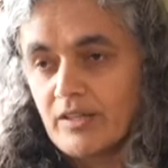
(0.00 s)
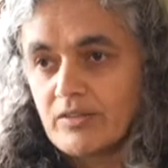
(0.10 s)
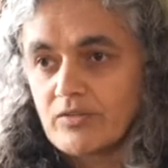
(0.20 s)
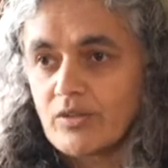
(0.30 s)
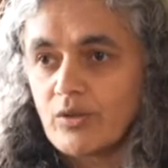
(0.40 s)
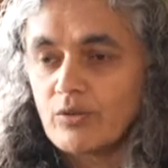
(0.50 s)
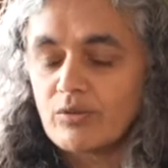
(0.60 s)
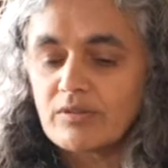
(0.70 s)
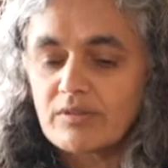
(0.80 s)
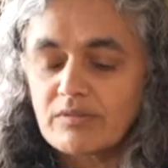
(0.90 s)
So,
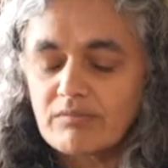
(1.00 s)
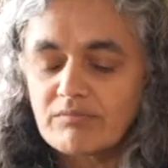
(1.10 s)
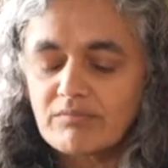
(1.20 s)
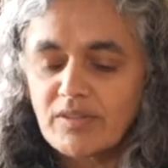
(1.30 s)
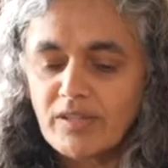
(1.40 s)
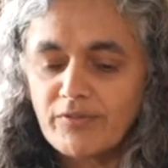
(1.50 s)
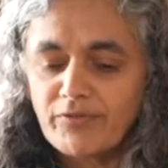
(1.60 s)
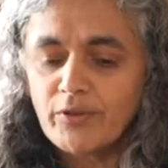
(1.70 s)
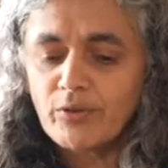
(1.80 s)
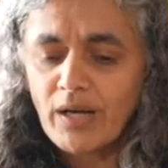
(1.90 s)

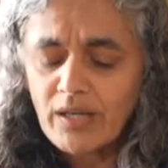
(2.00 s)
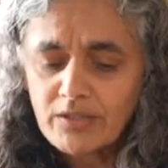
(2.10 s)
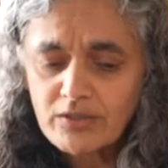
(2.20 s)
if you are